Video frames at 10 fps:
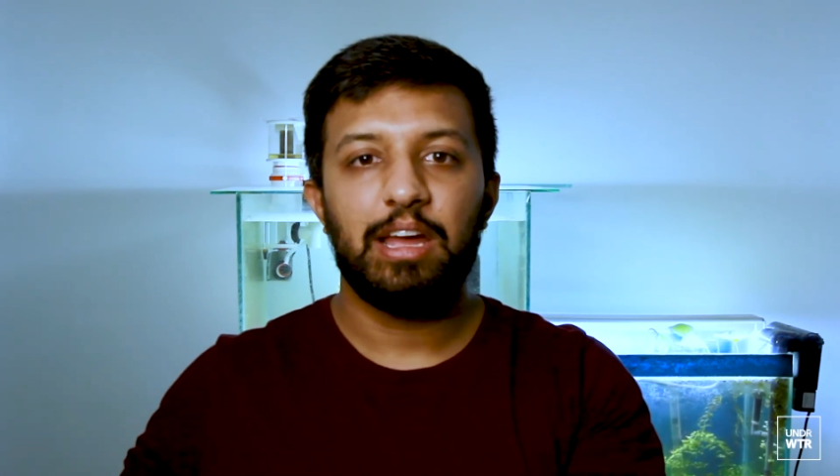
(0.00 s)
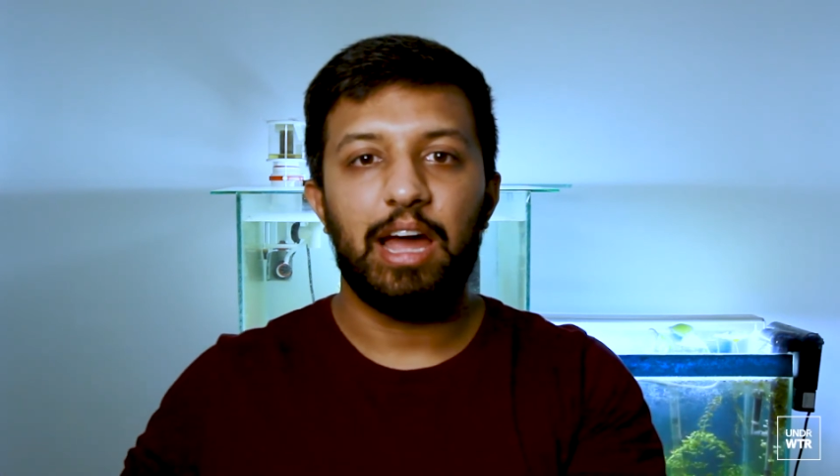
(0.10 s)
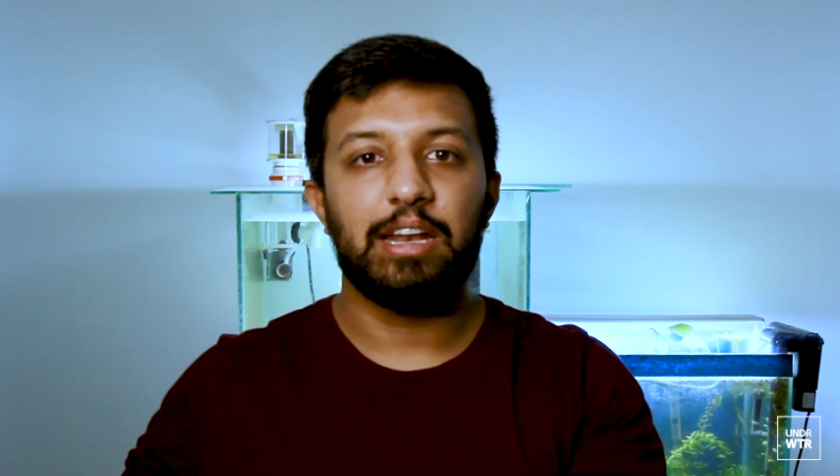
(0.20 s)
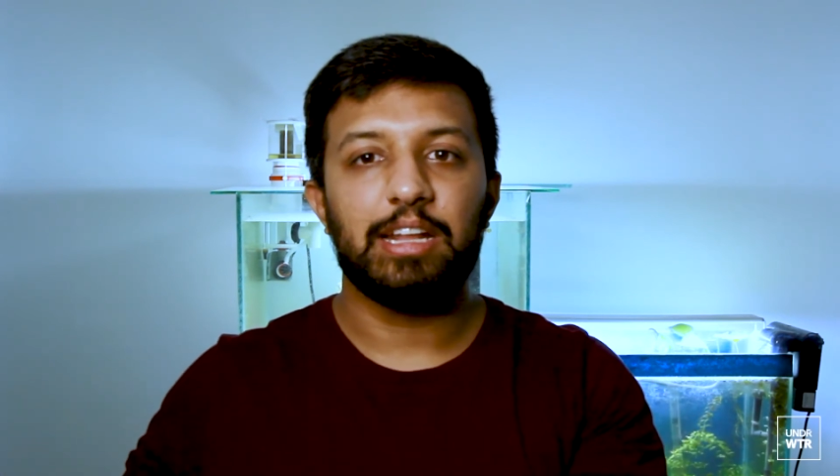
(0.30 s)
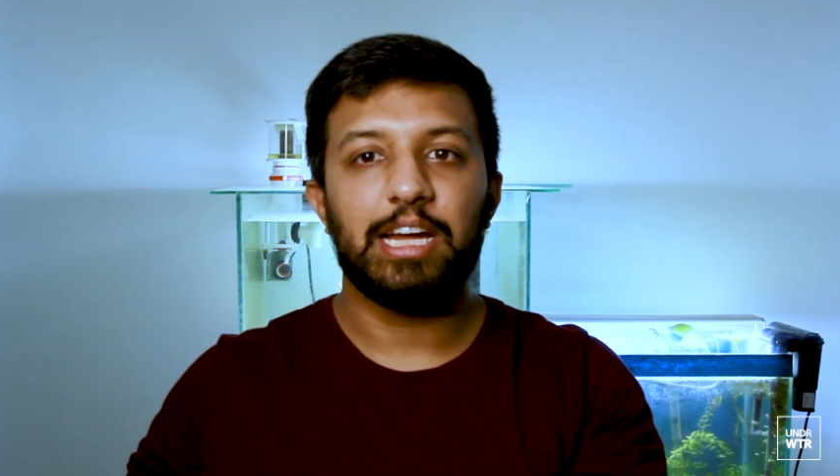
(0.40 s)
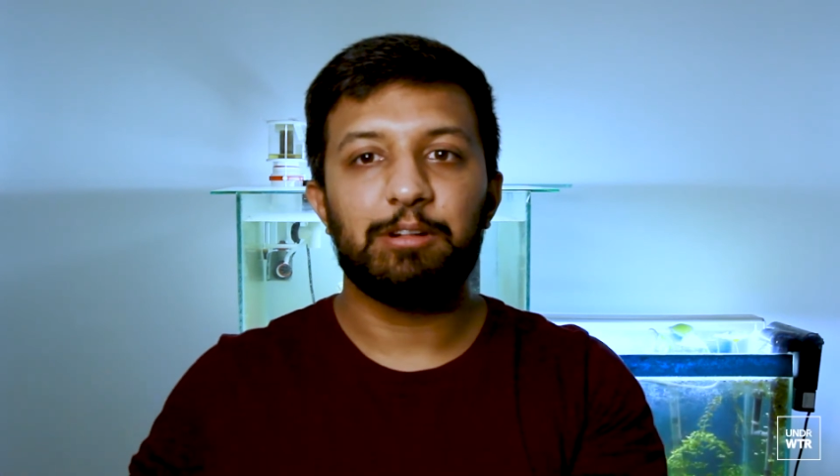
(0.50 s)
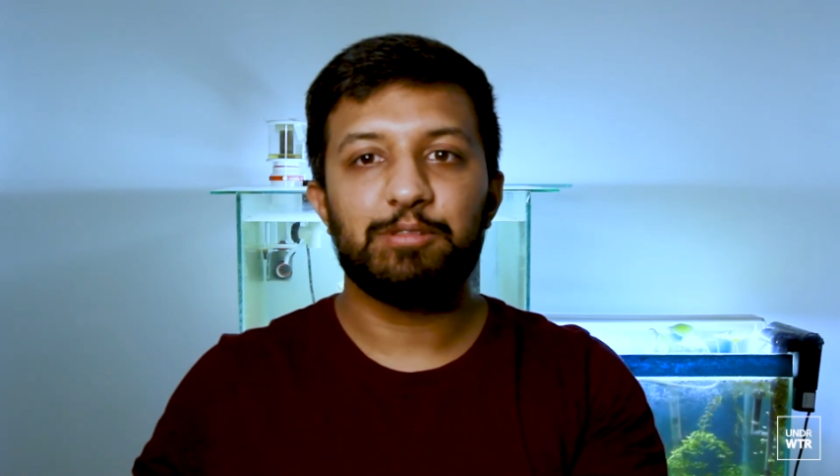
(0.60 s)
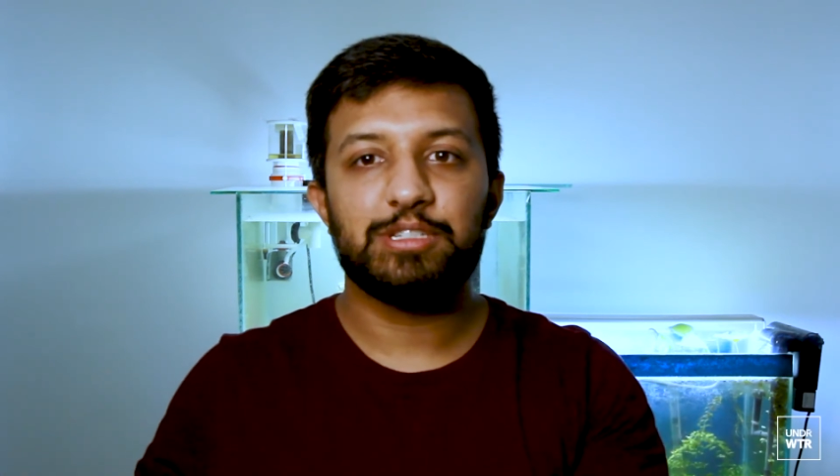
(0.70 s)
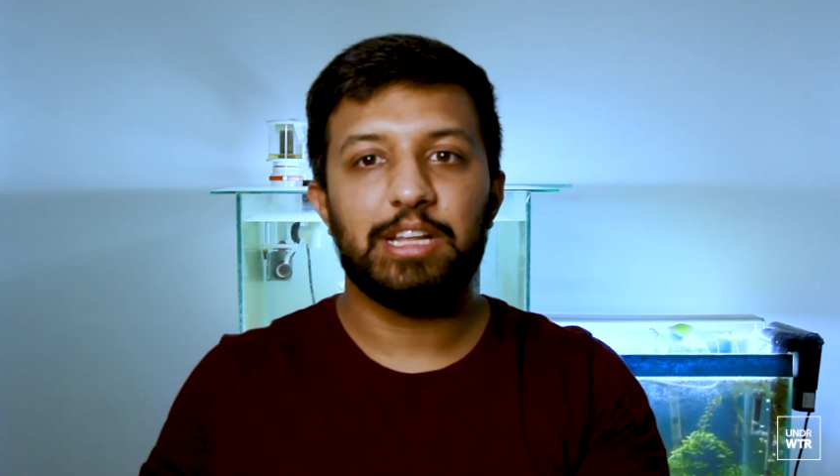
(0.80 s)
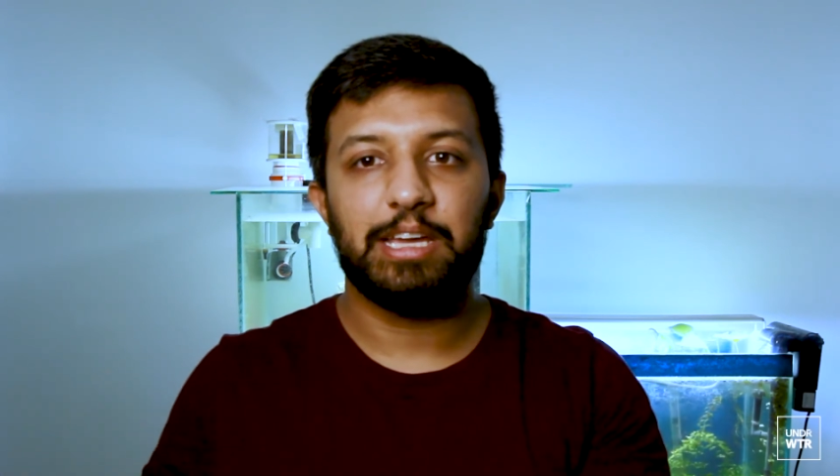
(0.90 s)
and that
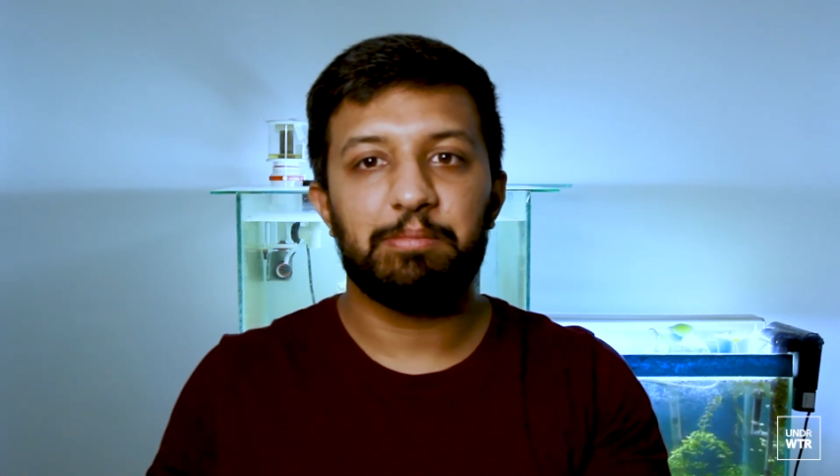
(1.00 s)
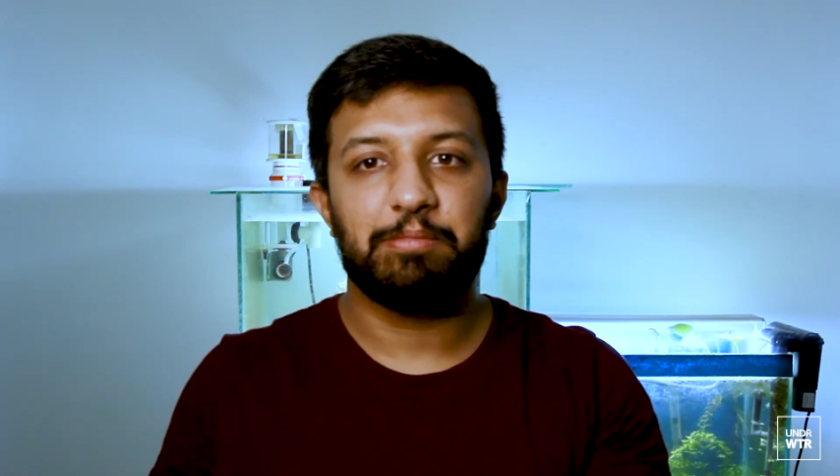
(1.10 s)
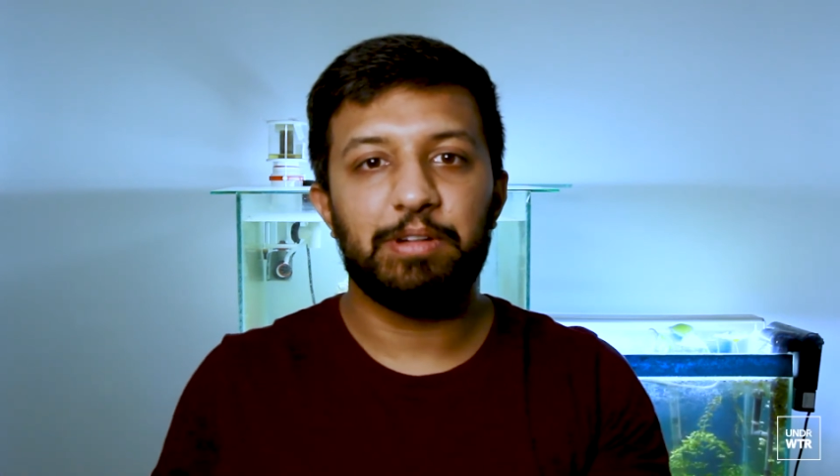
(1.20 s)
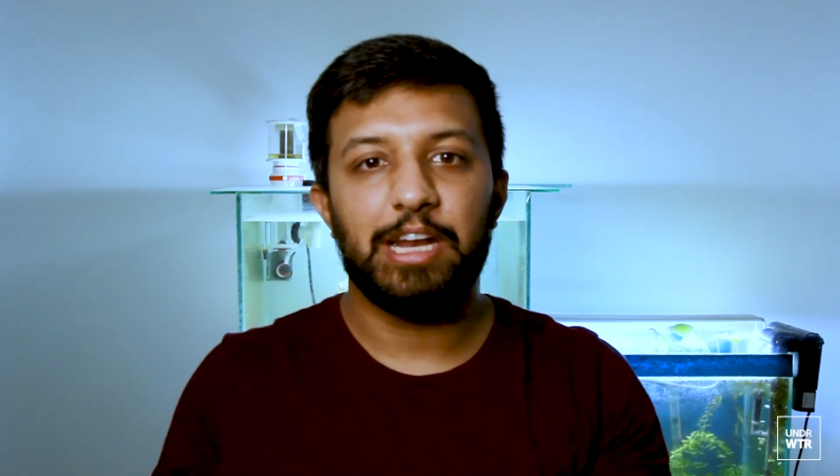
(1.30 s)
was like when